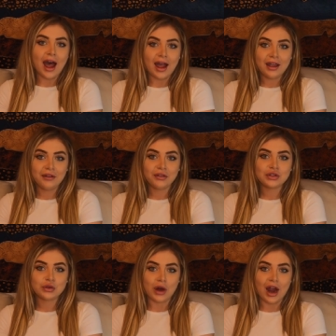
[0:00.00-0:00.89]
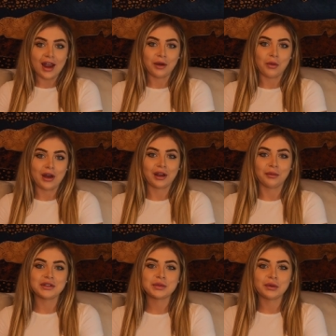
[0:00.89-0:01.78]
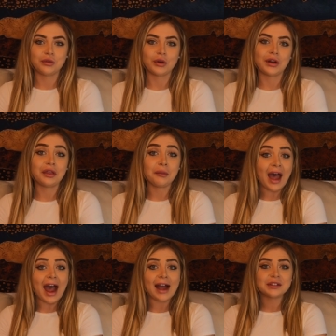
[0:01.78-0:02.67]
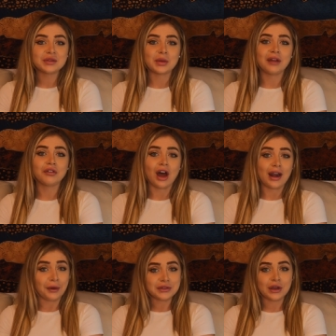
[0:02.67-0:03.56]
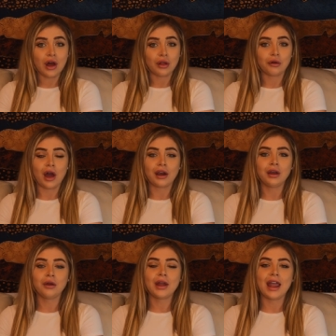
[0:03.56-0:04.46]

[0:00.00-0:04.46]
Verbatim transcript: I've tried Wana Gummies before in the past when I've gone out to Colorado,